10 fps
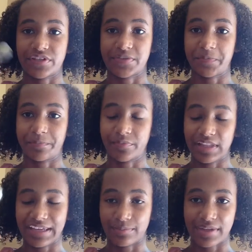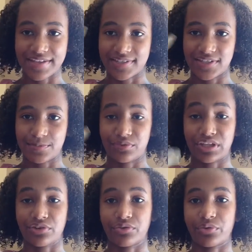something like a plastic spoon that
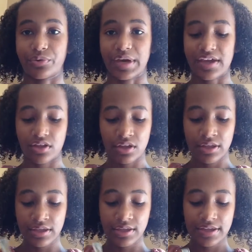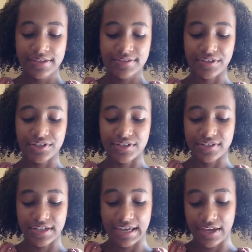you can throw away. So you're just
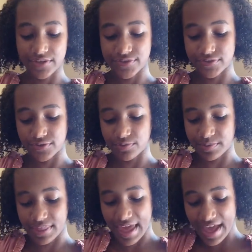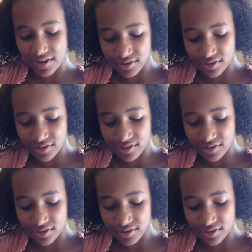going to get a scoop of that.